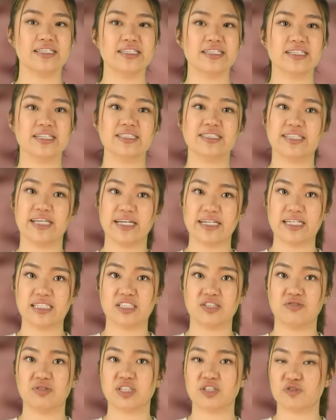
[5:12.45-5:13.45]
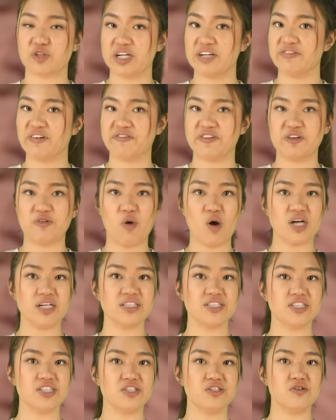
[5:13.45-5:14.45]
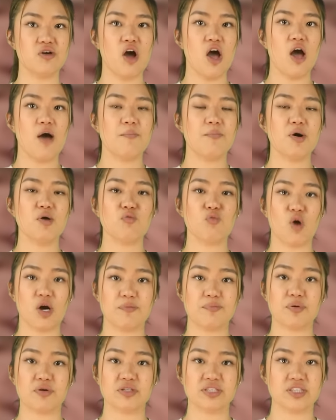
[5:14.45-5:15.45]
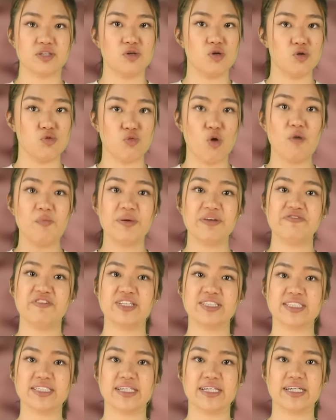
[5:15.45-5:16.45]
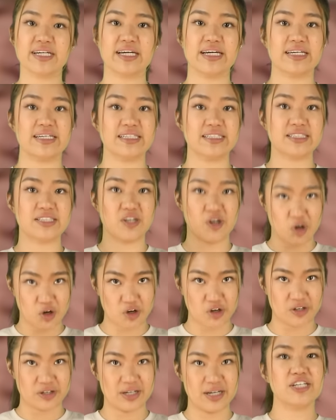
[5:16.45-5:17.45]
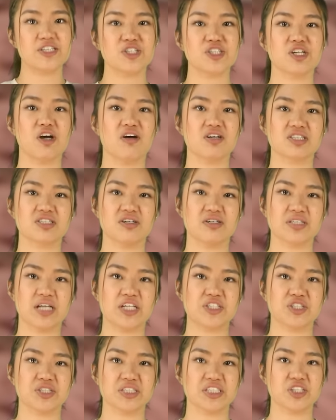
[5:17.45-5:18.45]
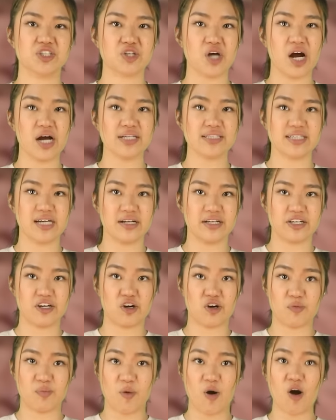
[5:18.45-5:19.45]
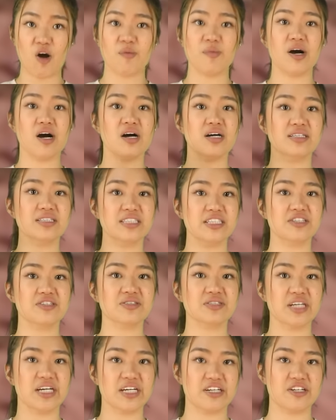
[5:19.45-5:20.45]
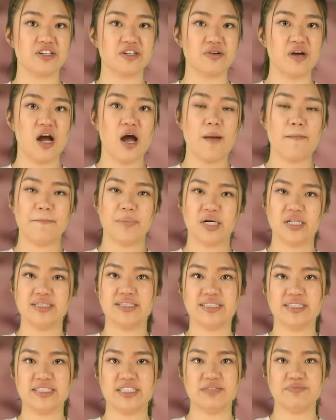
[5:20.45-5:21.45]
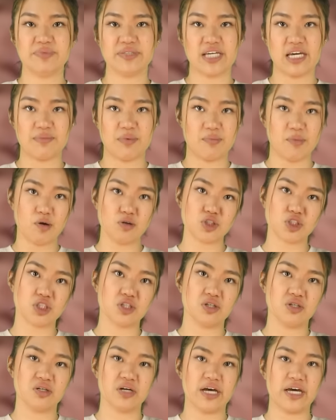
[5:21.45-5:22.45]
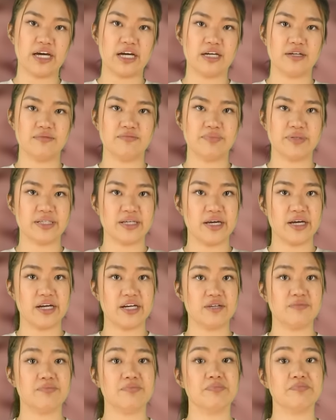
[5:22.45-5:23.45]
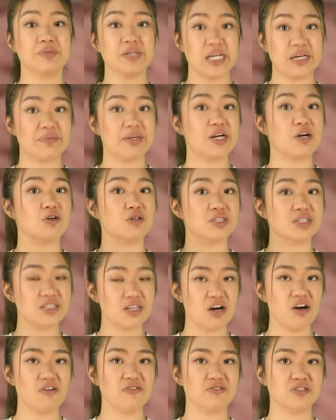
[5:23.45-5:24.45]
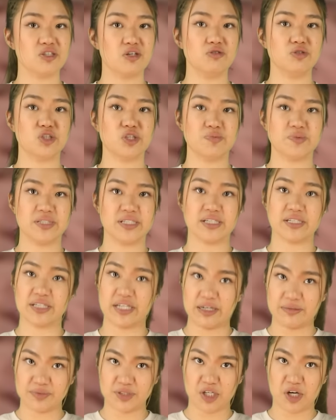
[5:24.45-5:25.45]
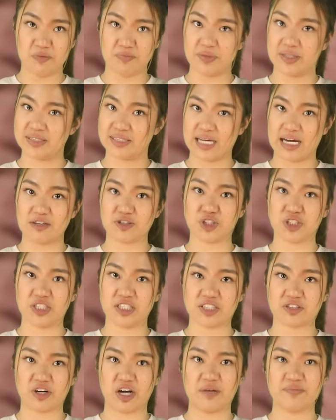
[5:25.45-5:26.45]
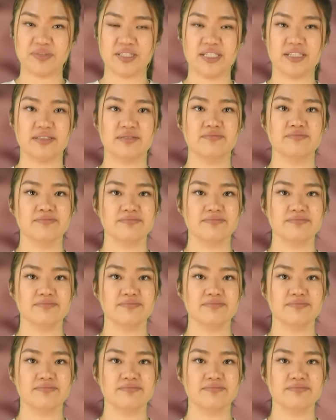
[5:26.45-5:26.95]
he could take it to his grave if he wanted to, but one person who won't be visiting is her. She also allegedly tried telling her mom a year later, but Dee Dee became emotional and began blaming herself, so Gypsy clammed up is how she described it.